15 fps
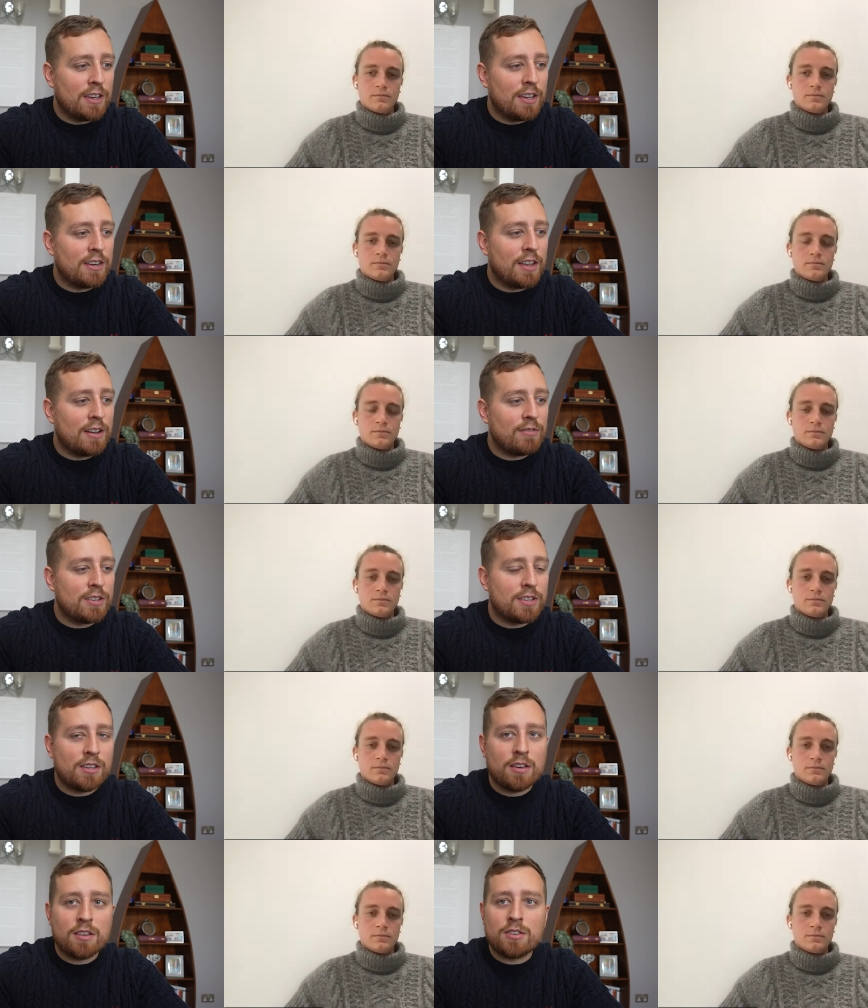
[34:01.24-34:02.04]
Speaker 1: getting that
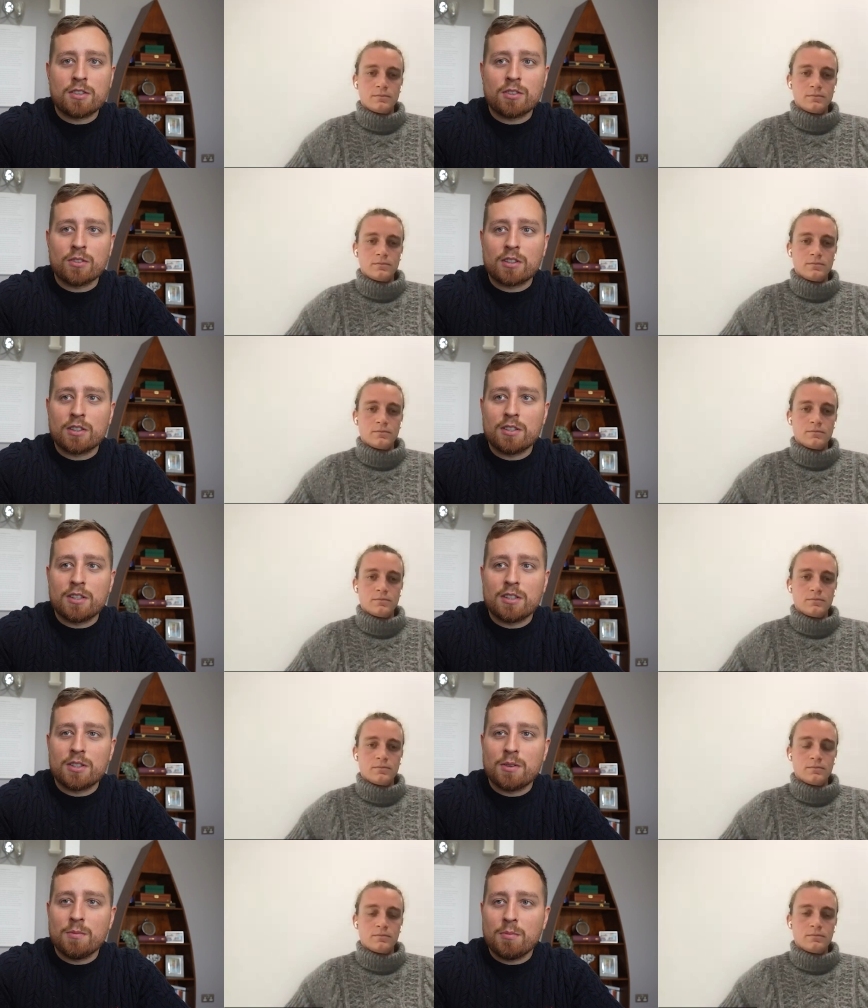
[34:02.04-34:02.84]
returns on a
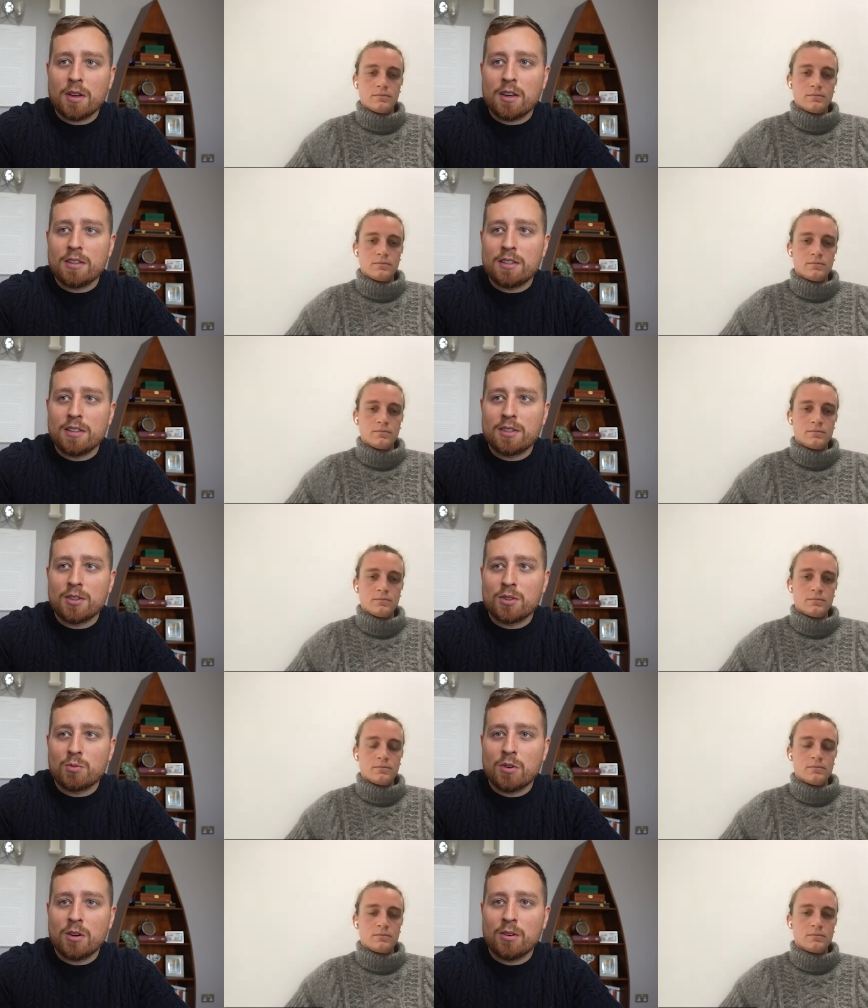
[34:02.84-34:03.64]
consistent basis as
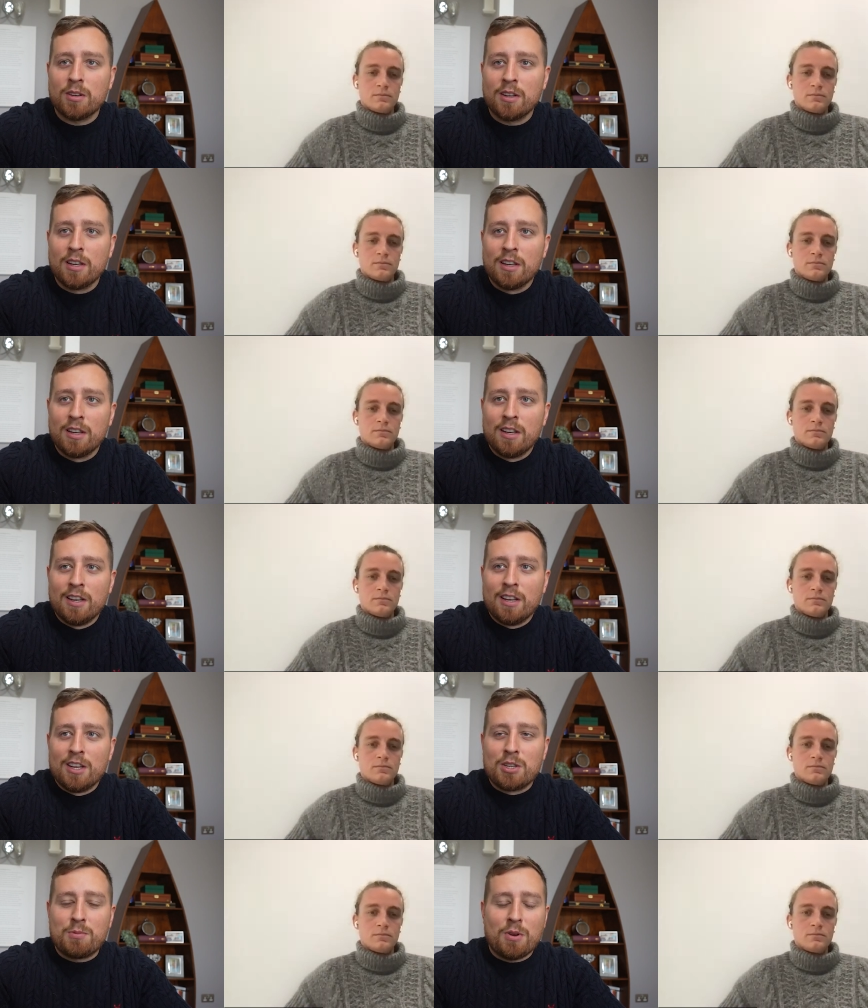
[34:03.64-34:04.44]
well.
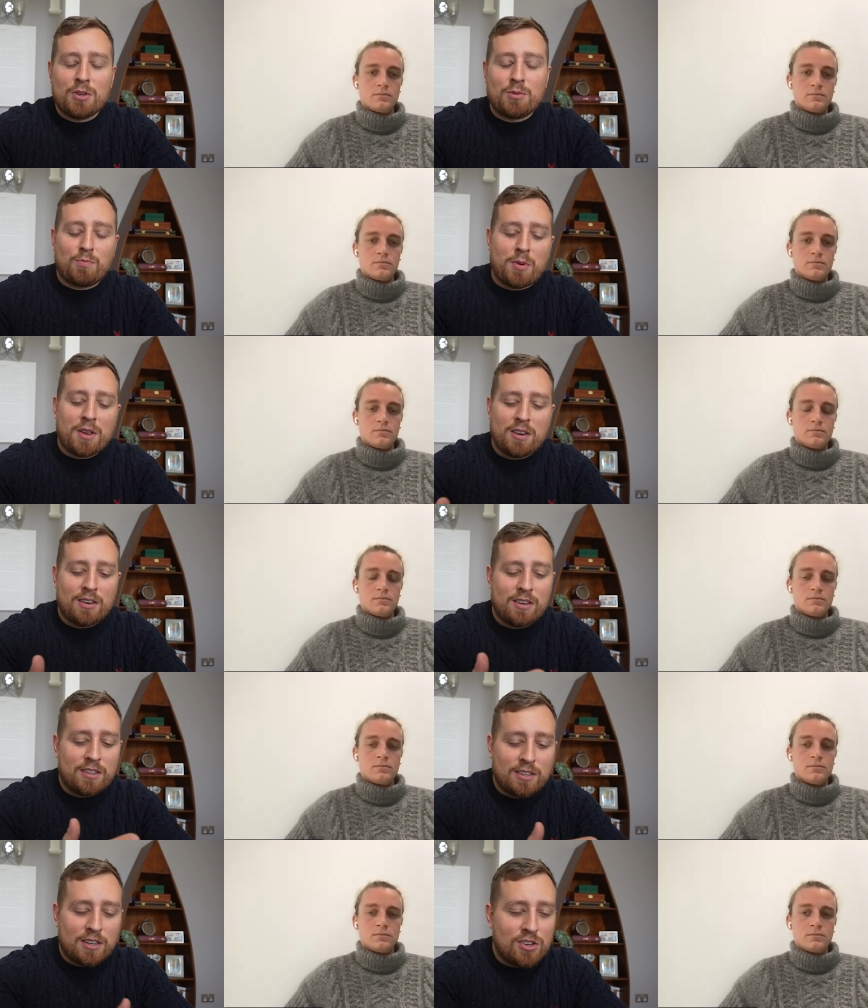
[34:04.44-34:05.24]
I suppose been in
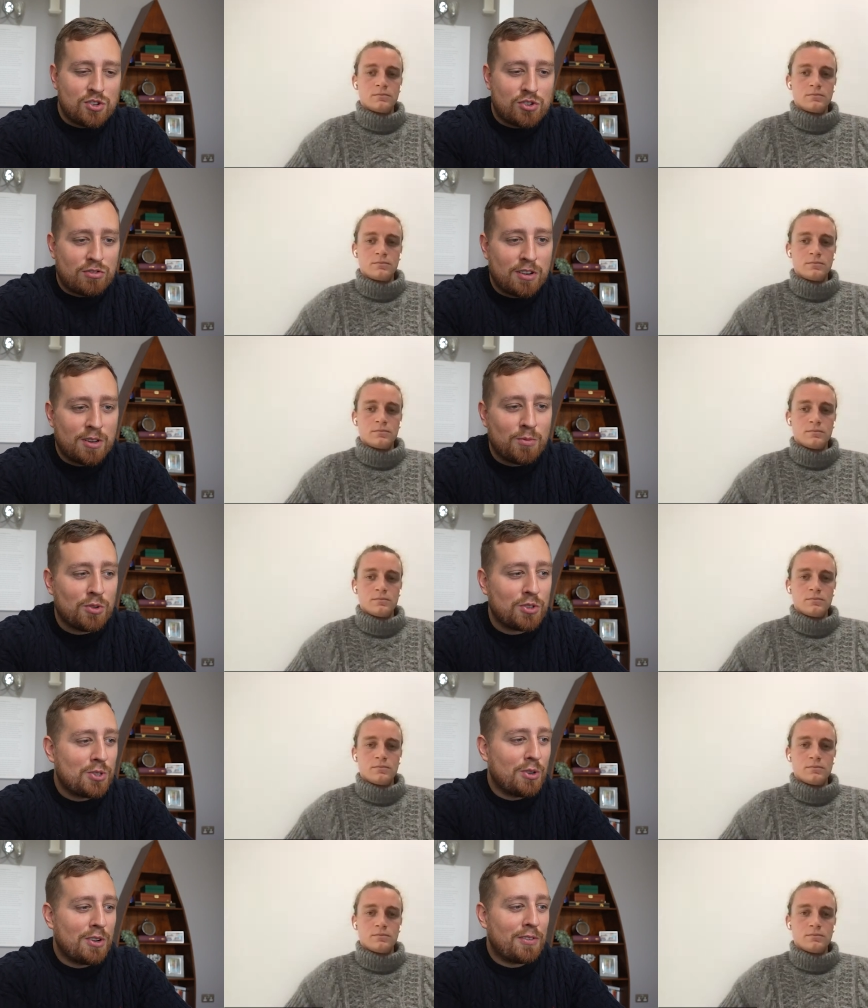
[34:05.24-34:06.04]
this industry. What
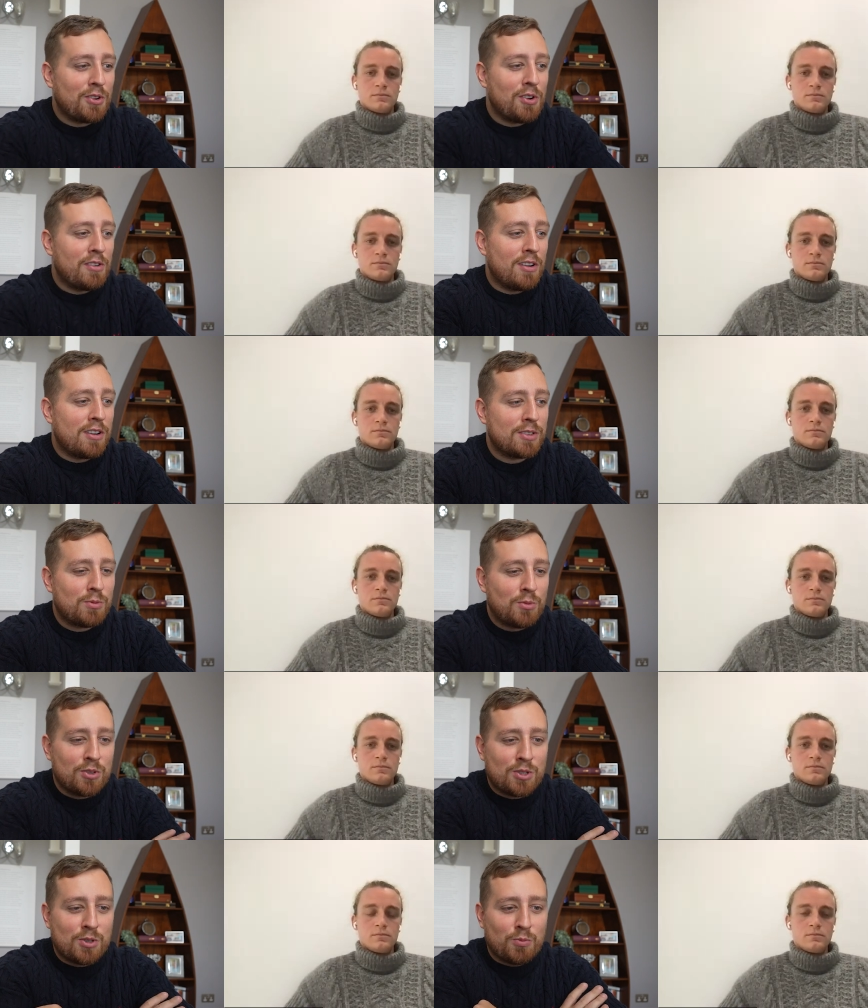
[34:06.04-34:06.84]
sort I've got to ask?
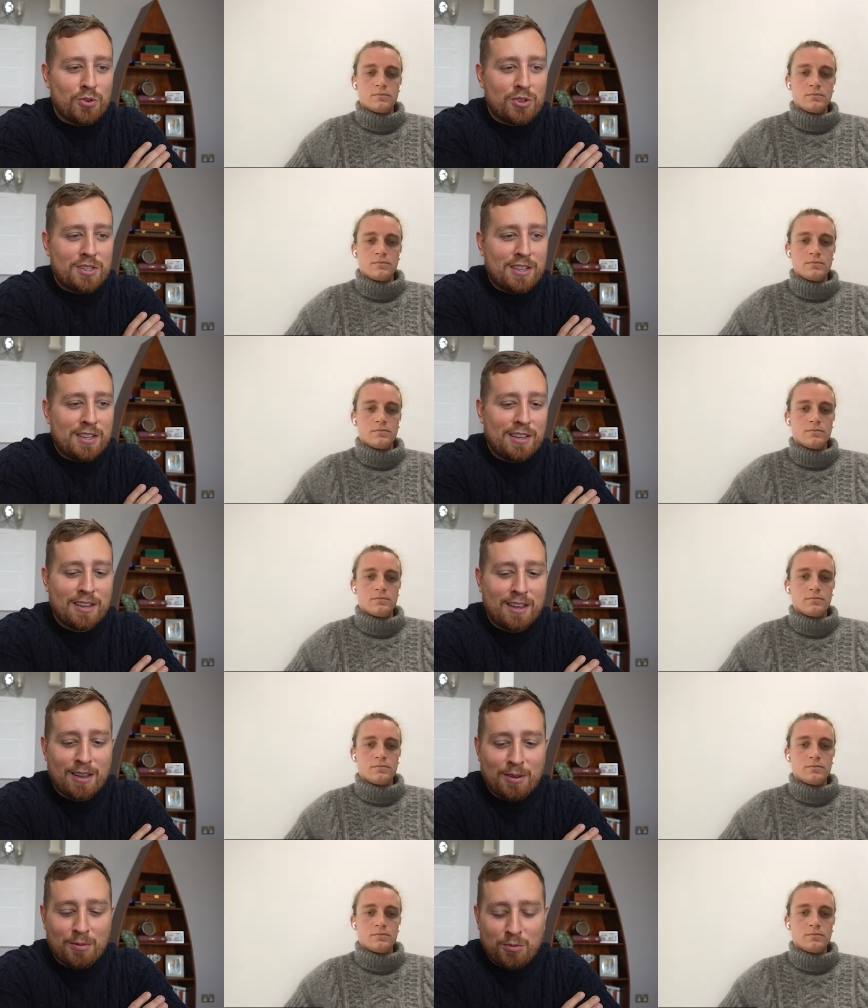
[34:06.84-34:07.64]
What's what's the
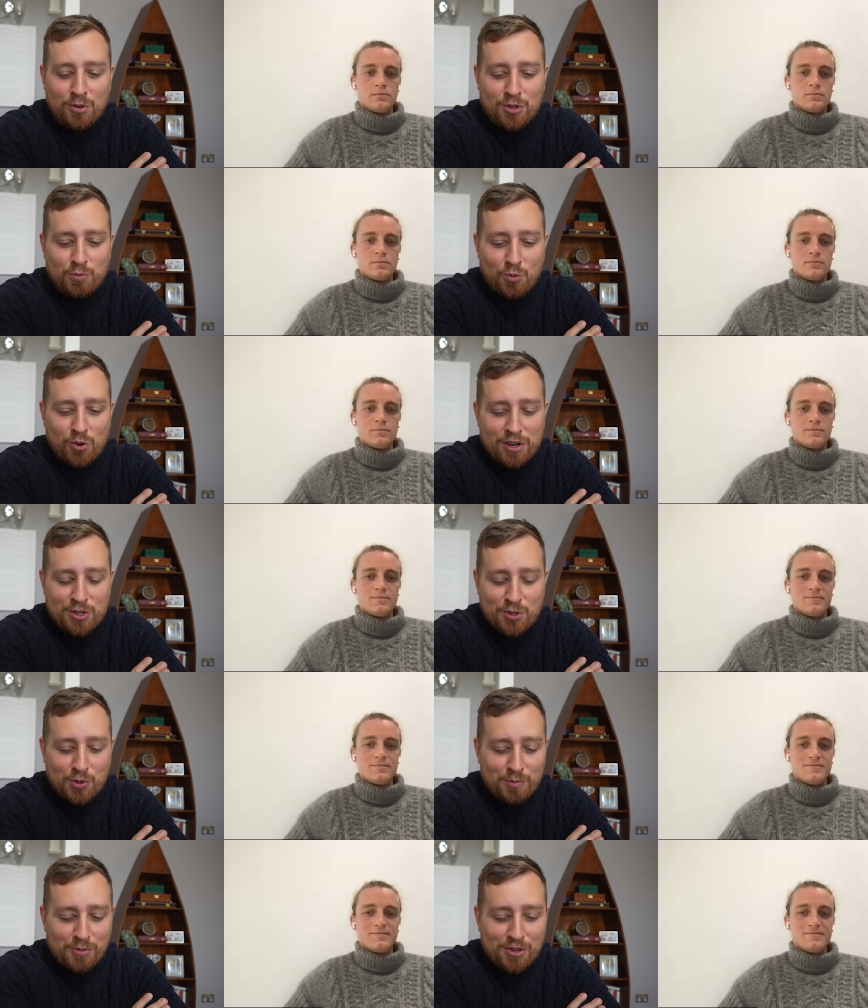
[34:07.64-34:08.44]
uh, what's what is
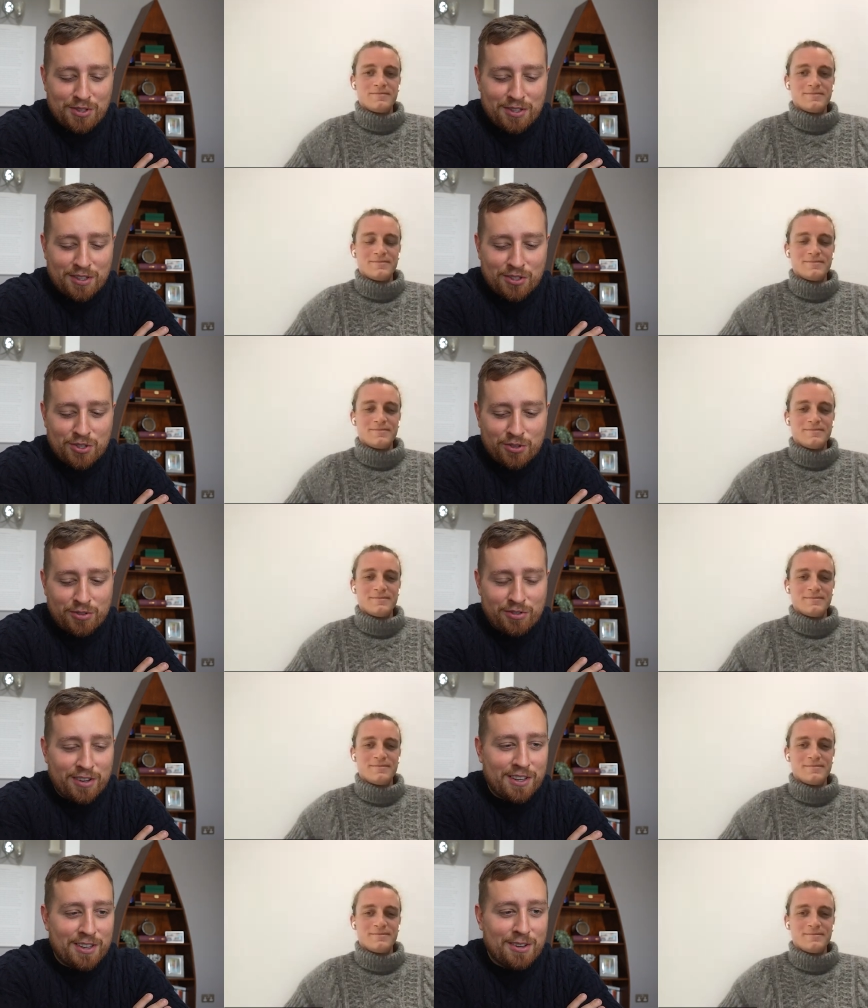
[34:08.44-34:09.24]
your music
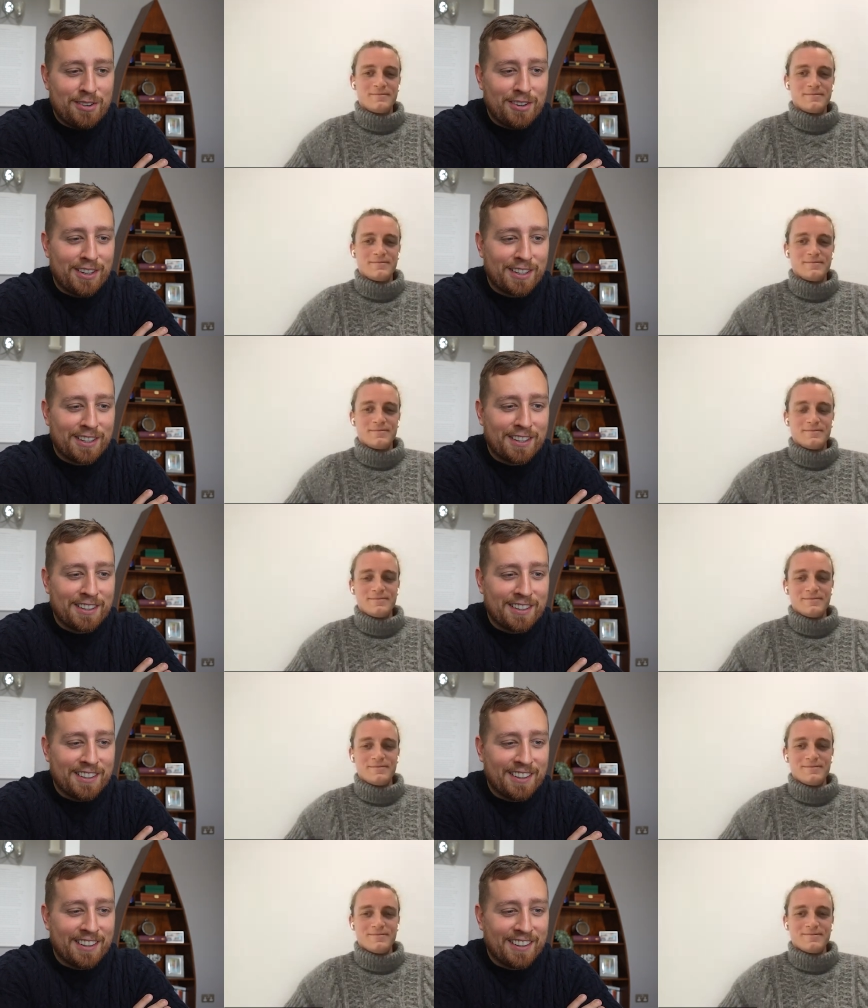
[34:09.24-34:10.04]
genre that you like
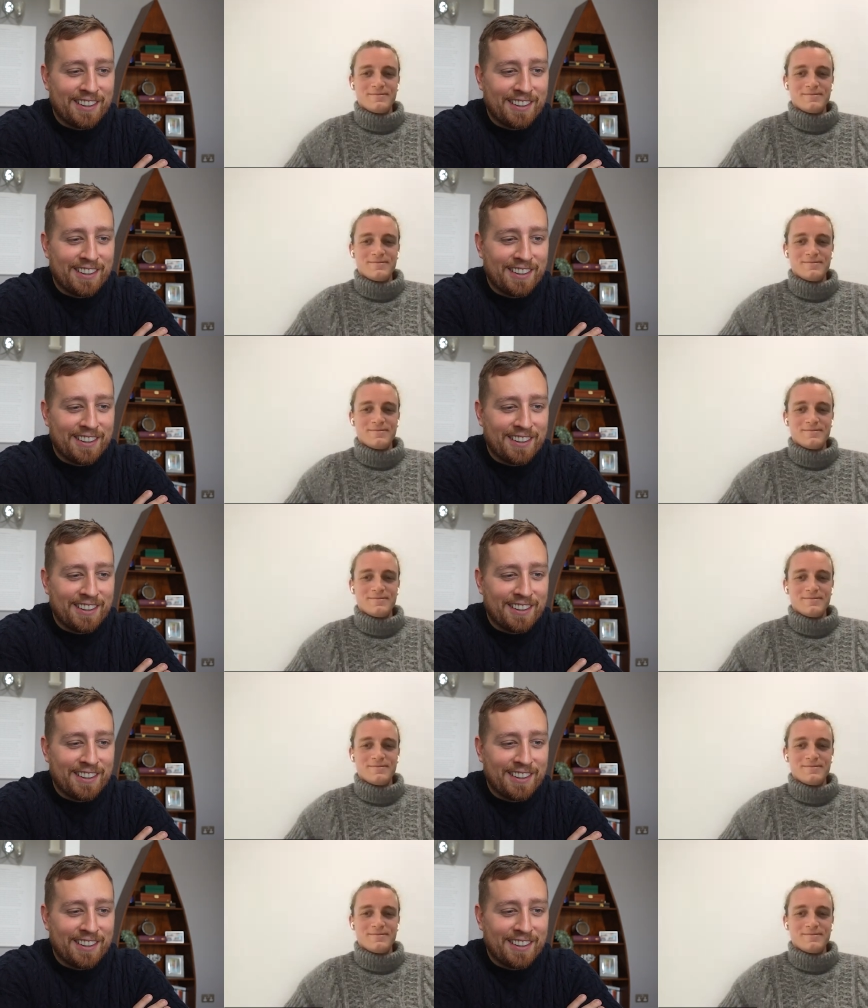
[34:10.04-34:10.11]
then?